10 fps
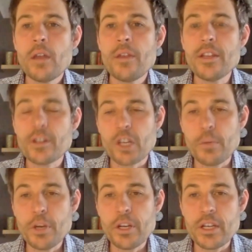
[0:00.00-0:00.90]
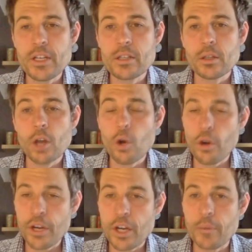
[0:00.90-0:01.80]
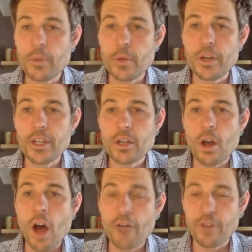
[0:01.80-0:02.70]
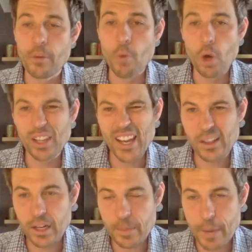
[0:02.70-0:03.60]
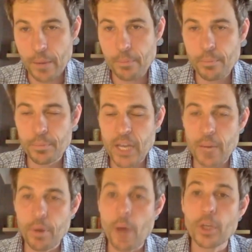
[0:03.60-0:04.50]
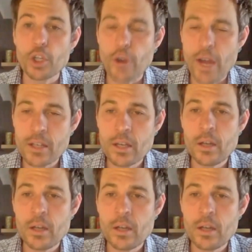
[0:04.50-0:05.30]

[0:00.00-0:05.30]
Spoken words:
These are communities, lower income communities, often are more likely to take public transit.